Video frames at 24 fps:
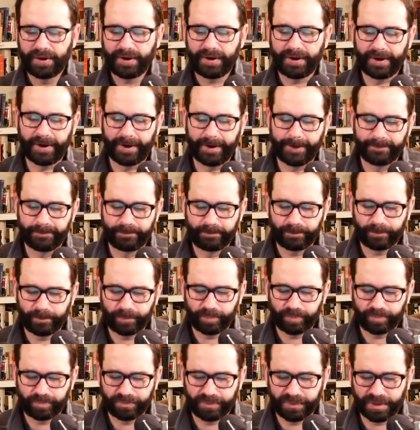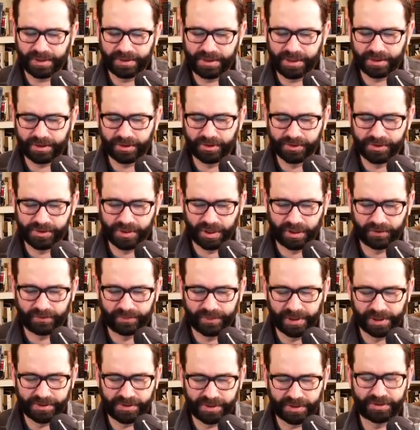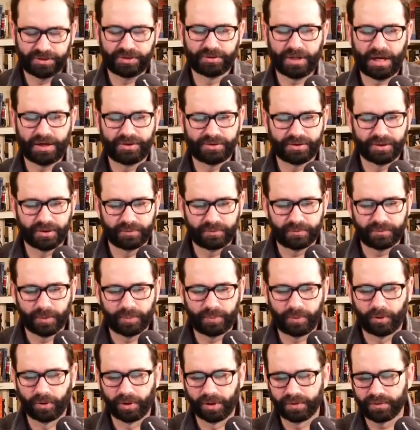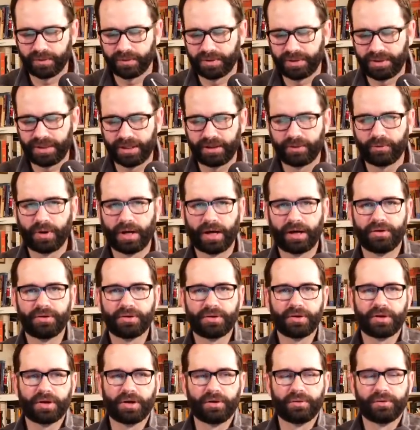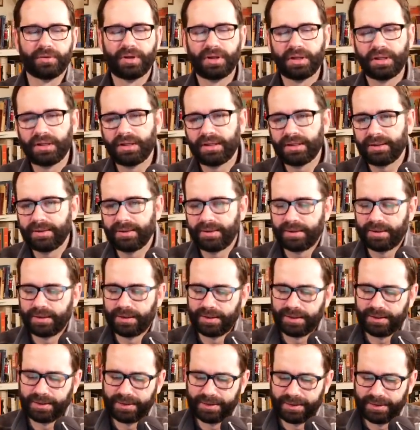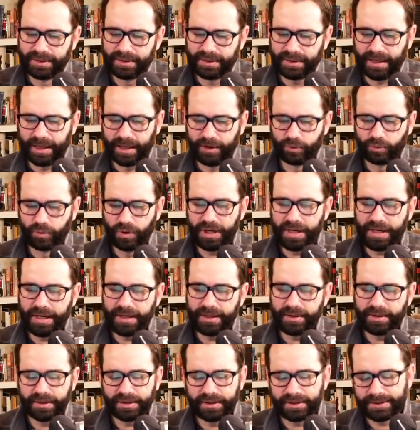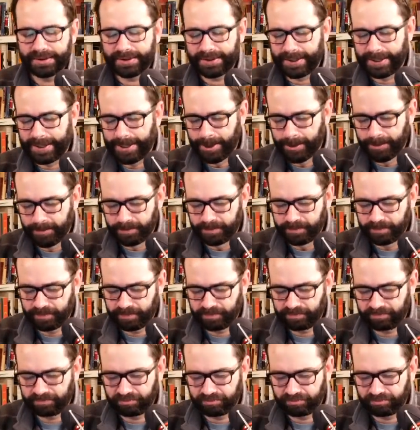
Um, and then it goes on from there. It's an interesting report on the Daily Wire you can go and read. Um,